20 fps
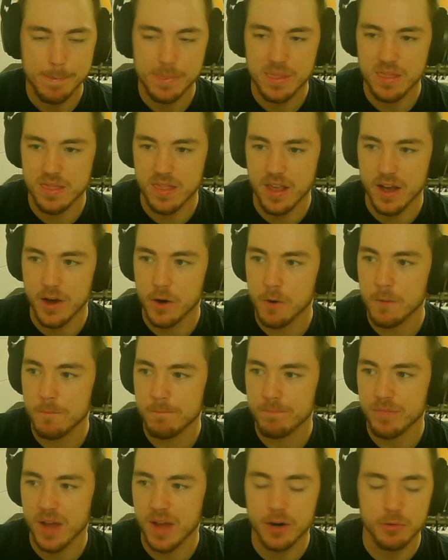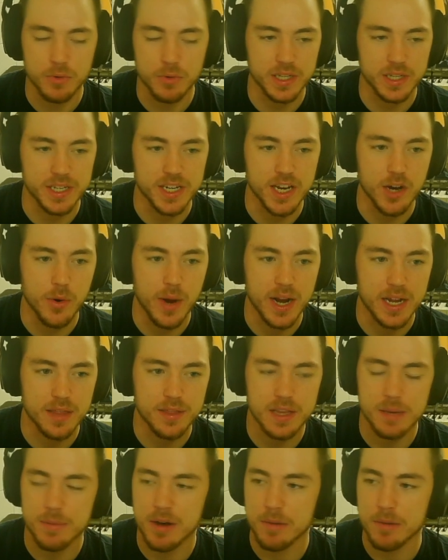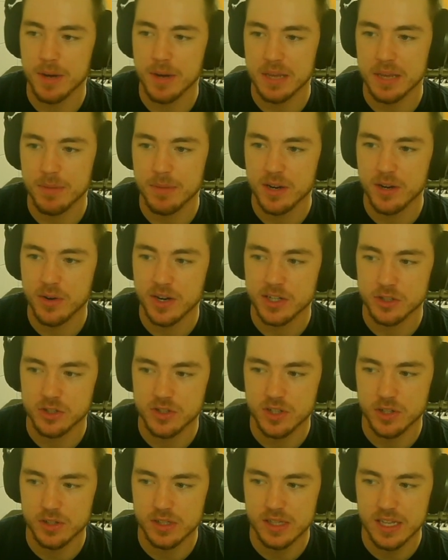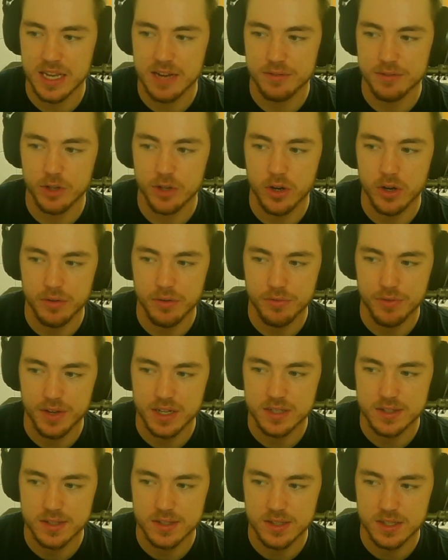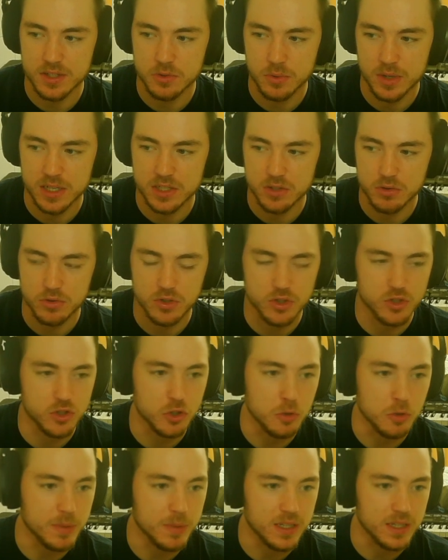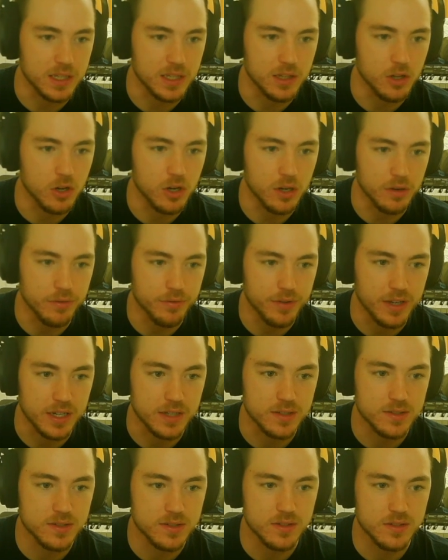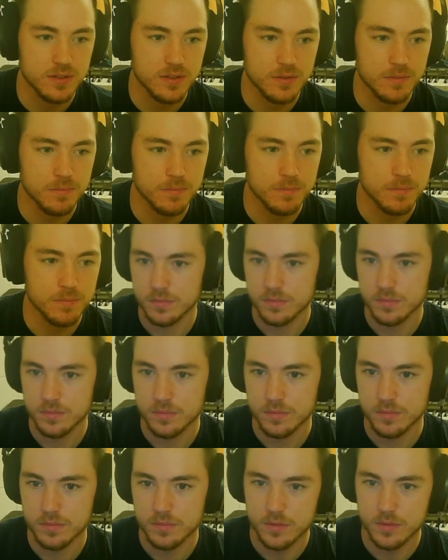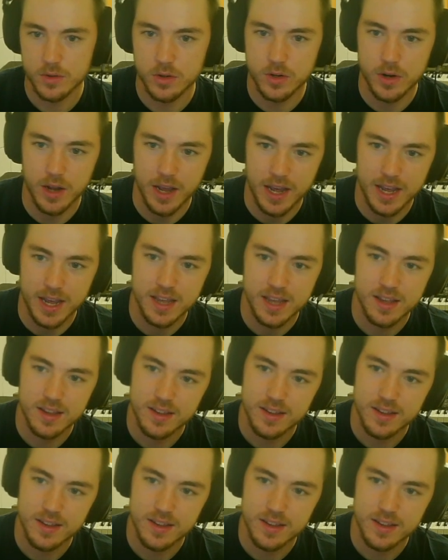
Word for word: No. I don't really know anything about pike minnow. I just know that they have long faces. And this one has our stupidly long face. Okay.